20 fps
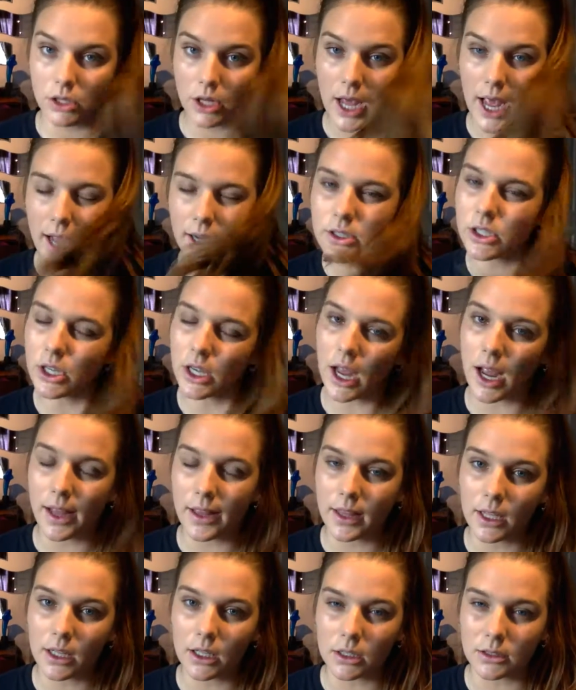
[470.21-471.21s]
actually I
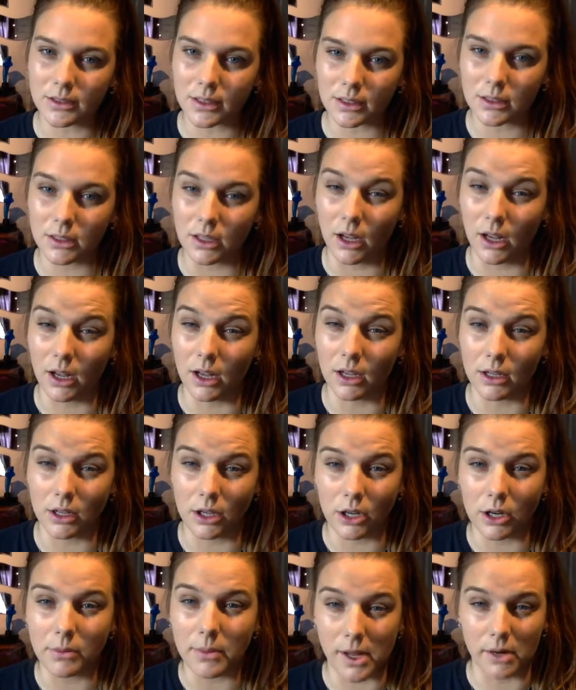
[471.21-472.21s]
think a
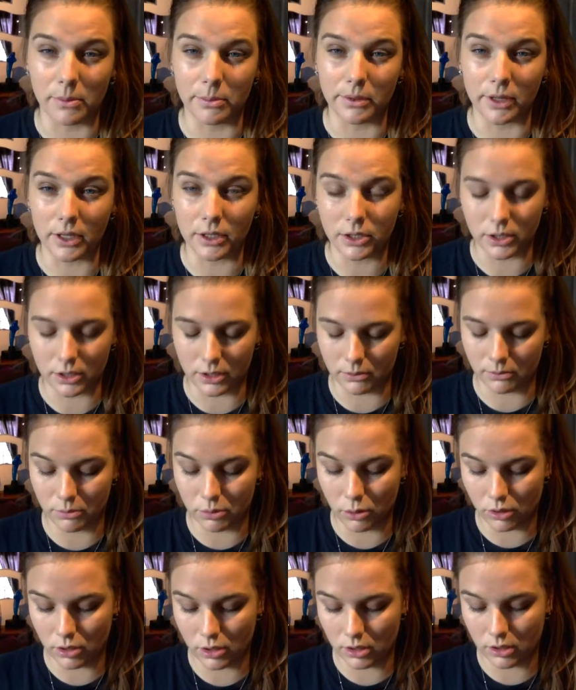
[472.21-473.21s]
good amount of blush is
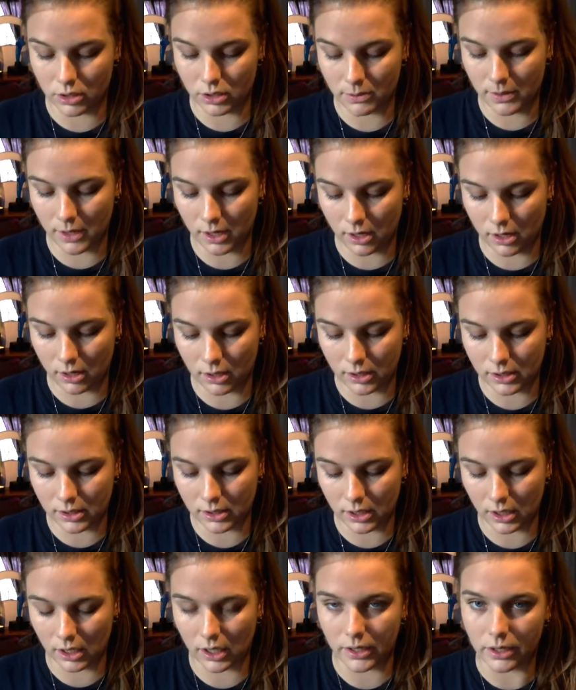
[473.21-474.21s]
important, to be honest.
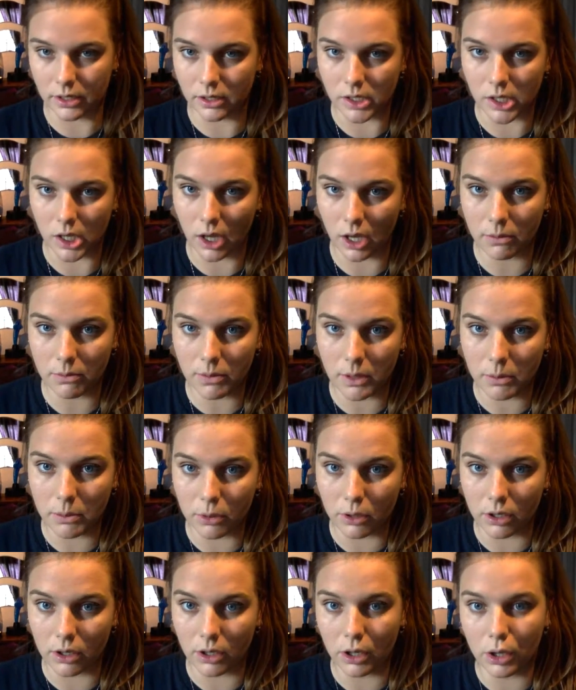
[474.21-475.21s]
Like, I know a lot of
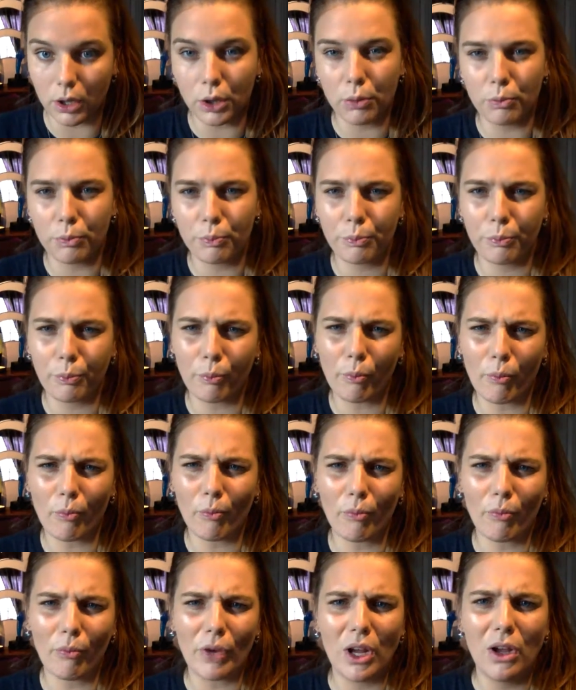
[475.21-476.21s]
people are like,
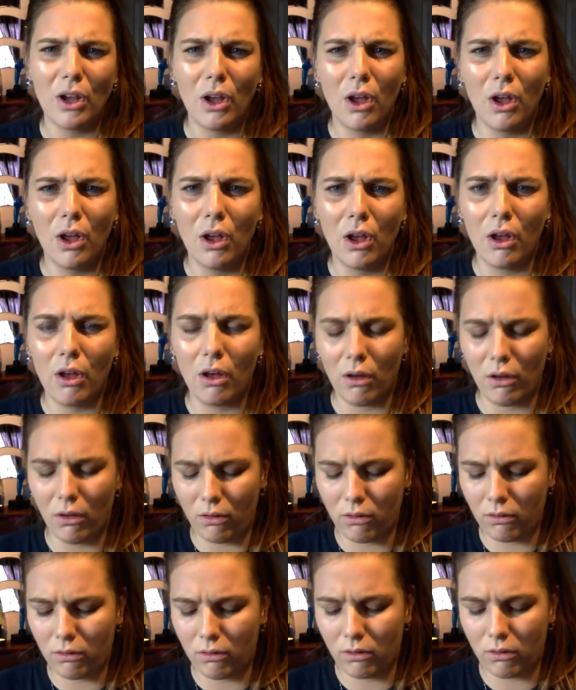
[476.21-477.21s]

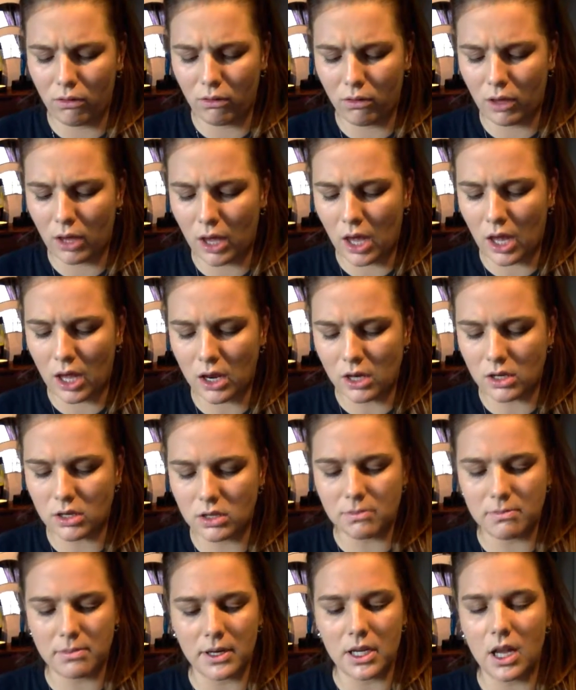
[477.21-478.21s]
oh, I
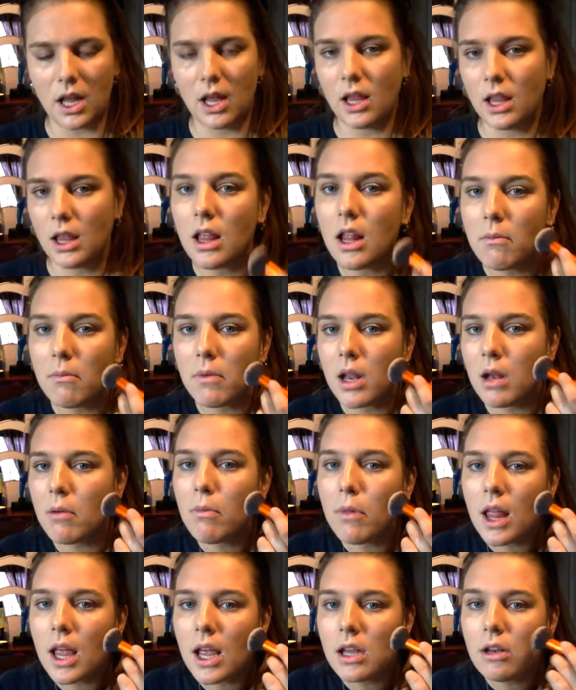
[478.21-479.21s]
just put a little bit of
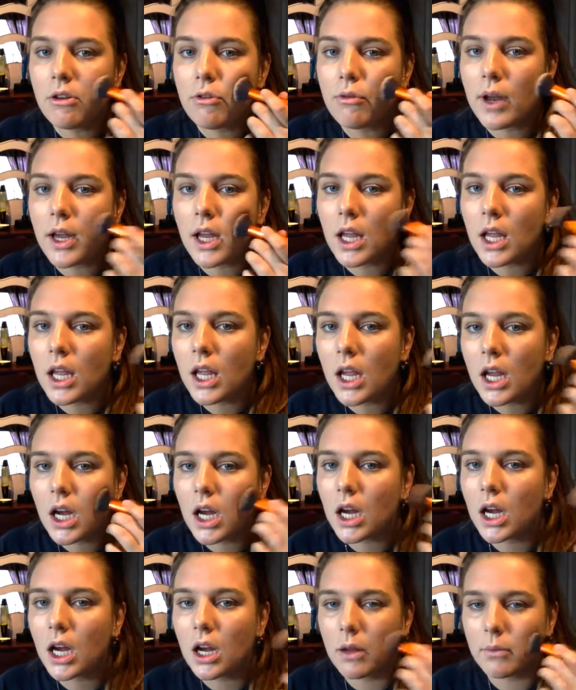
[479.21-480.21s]
blush right
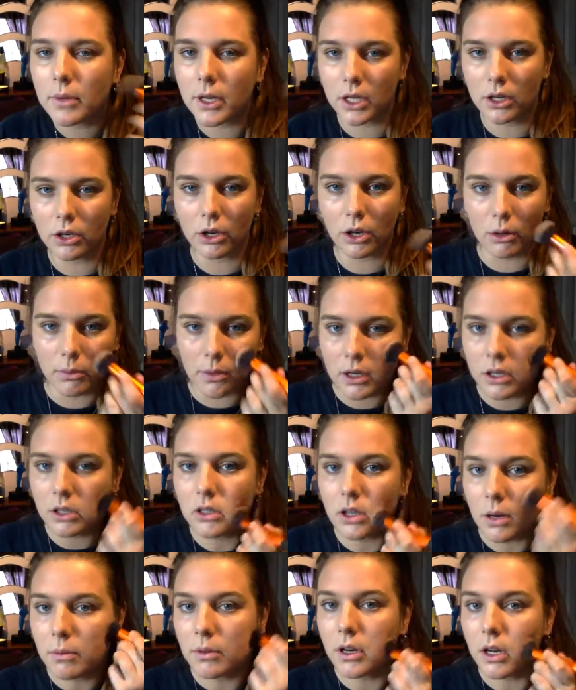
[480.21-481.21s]
here. I'm like, no
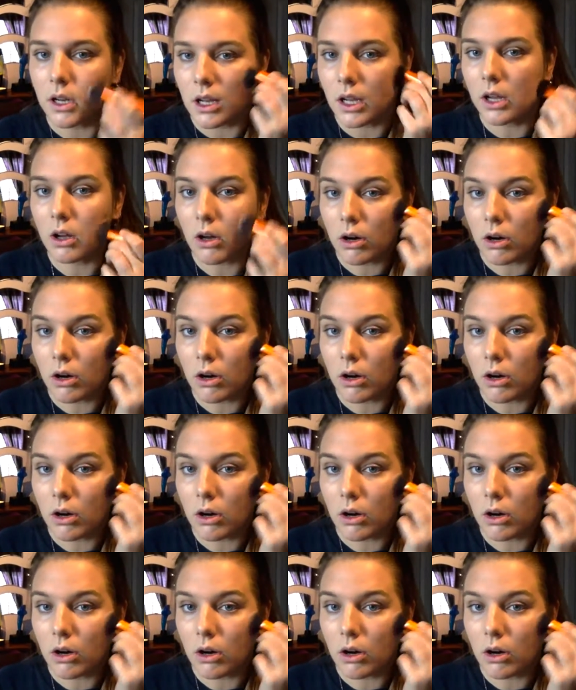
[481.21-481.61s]
bitch, I put it like